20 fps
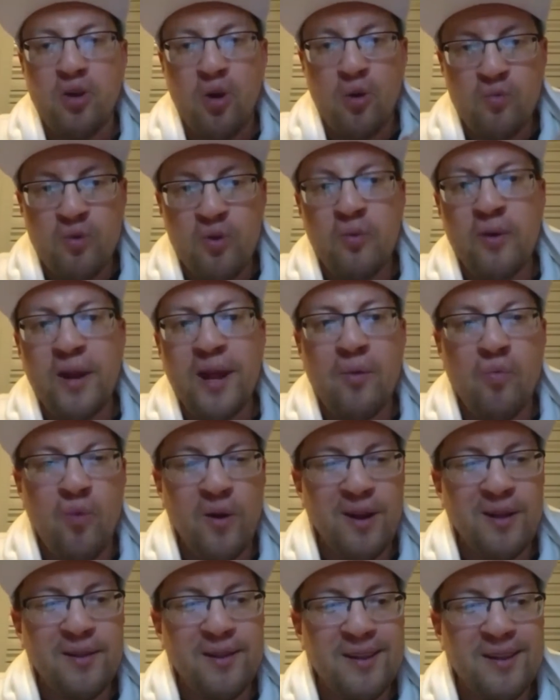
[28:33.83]
are ruining
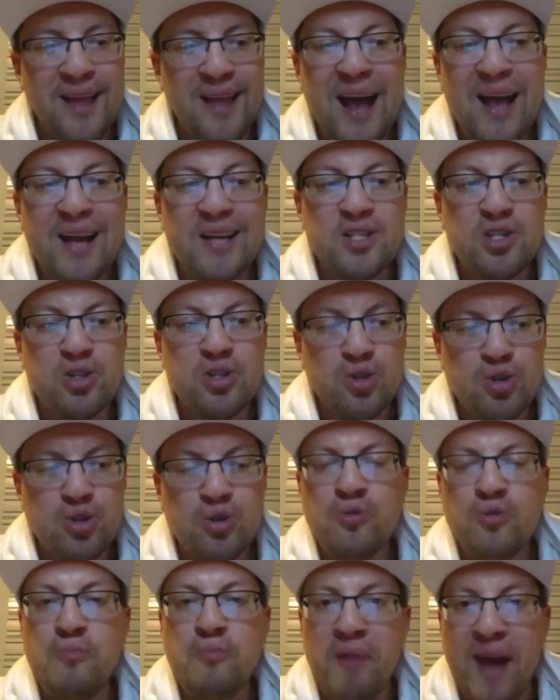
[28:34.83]
one of the last
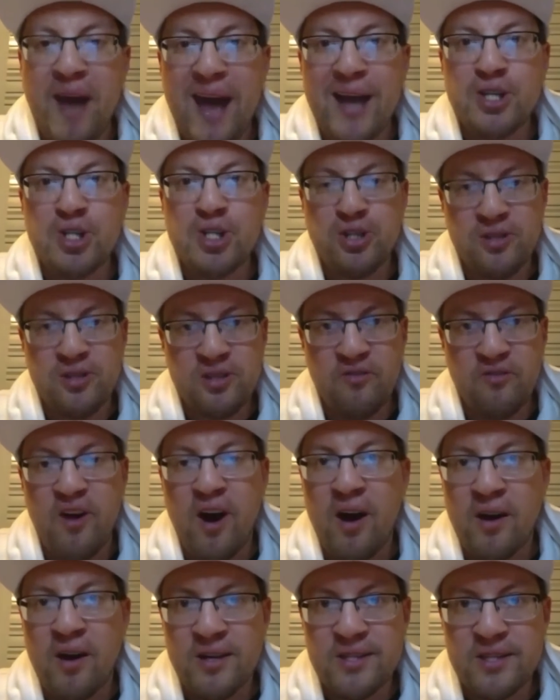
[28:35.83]
true bastions of
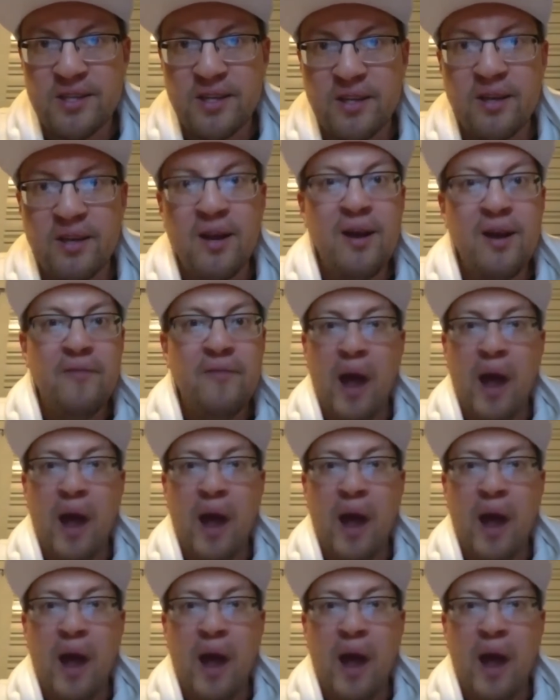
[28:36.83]
honesty